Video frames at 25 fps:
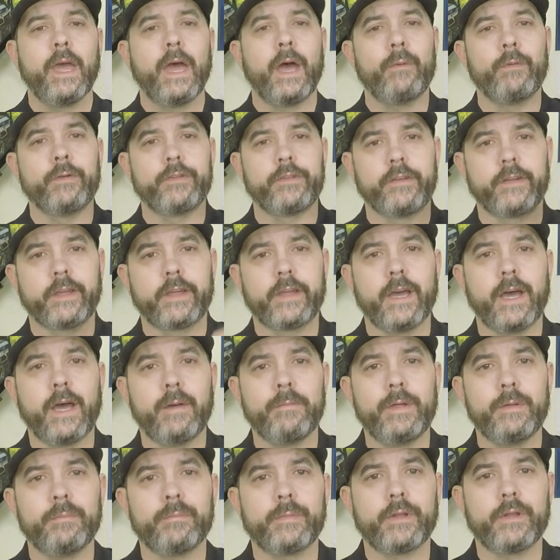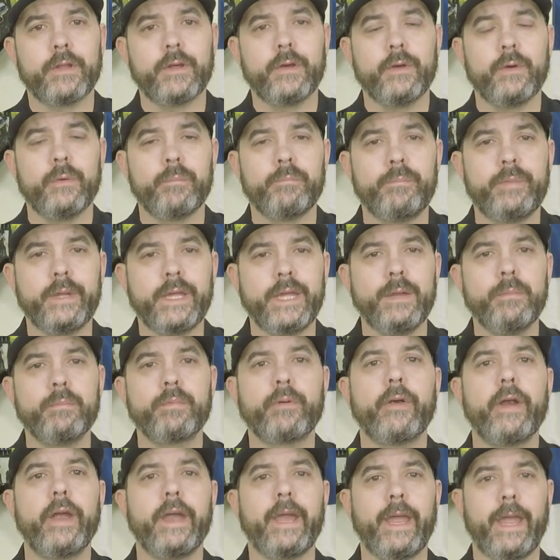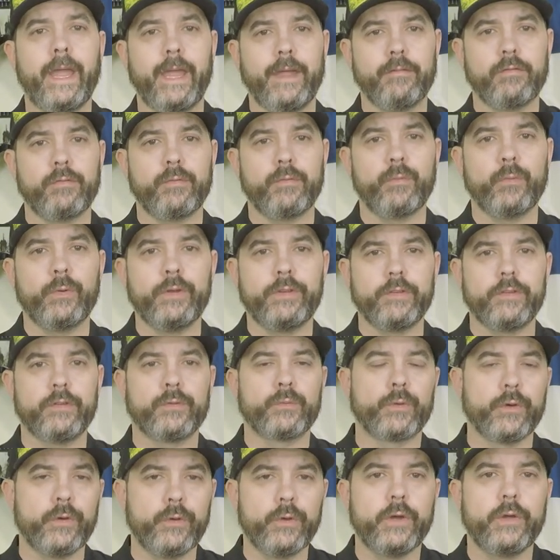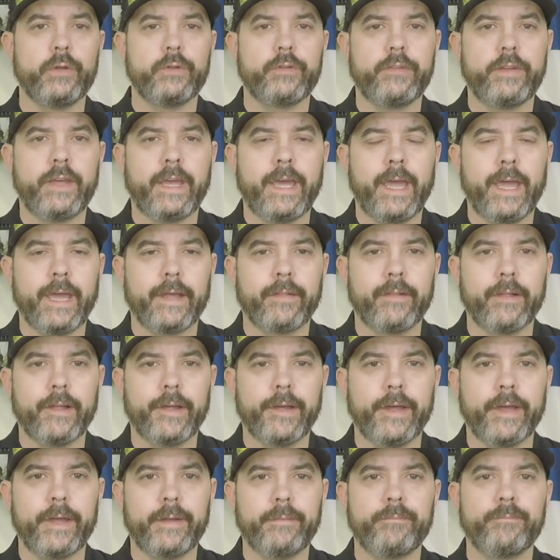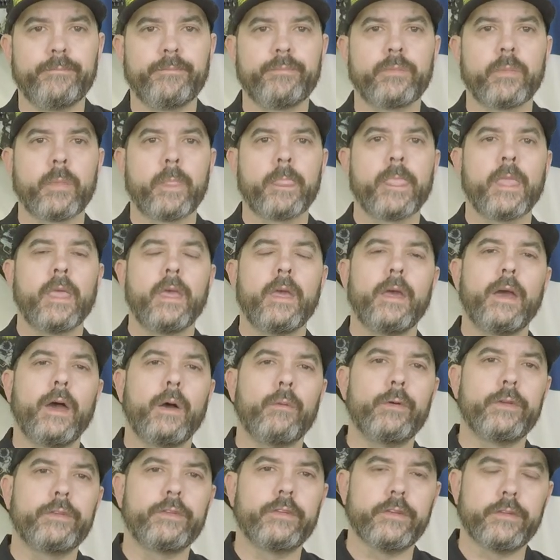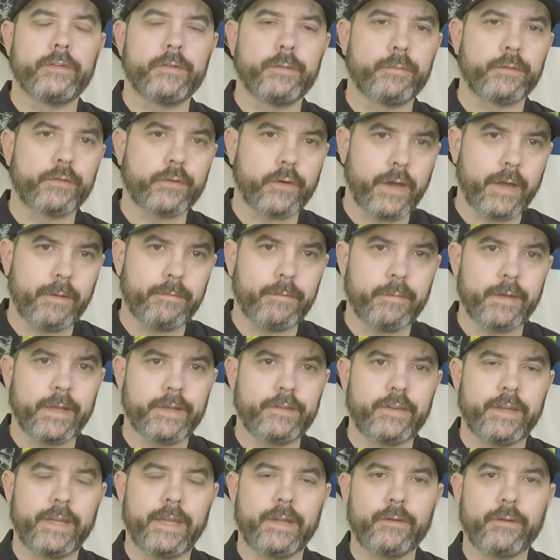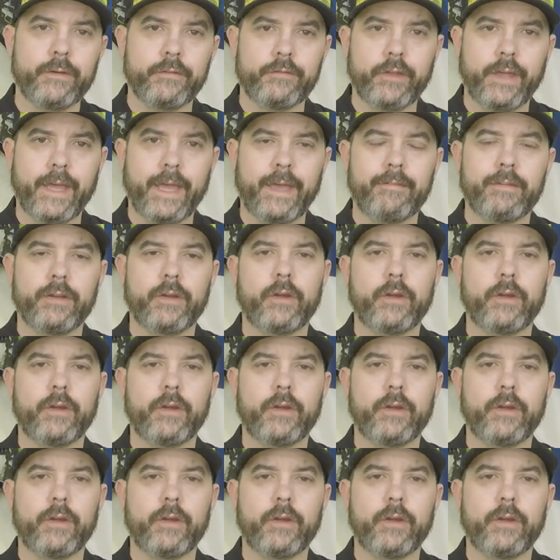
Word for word: I want you to comment below, be brave, which is Rujo's tagline. I want you to subscribe to my channel if you haven't